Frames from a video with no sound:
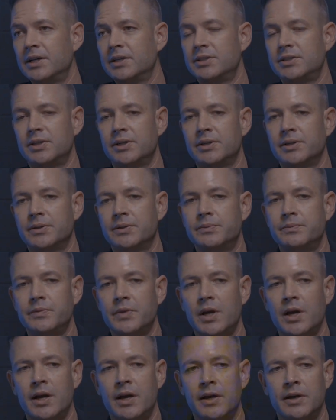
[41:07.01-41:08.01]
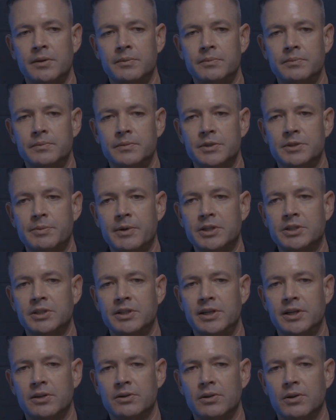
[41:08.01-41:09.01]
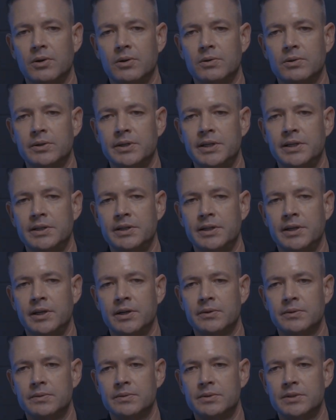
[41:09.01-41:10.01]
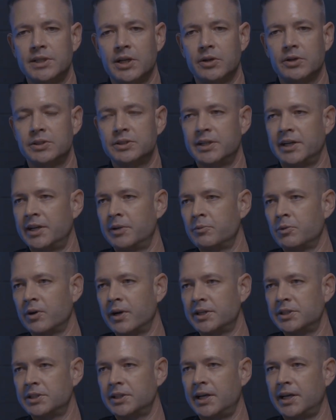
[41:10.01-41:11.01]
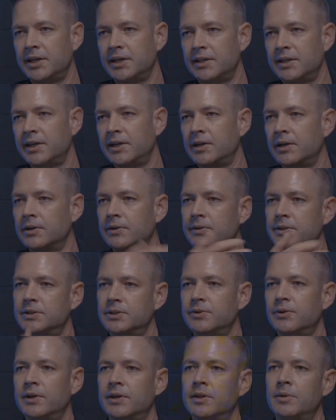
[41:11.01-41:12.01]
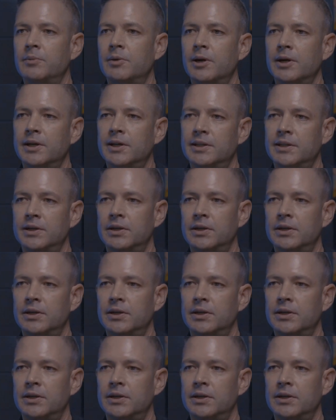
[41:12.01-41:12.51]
So especially here locally, sellers are getting more educated. They know what's going on in the market. They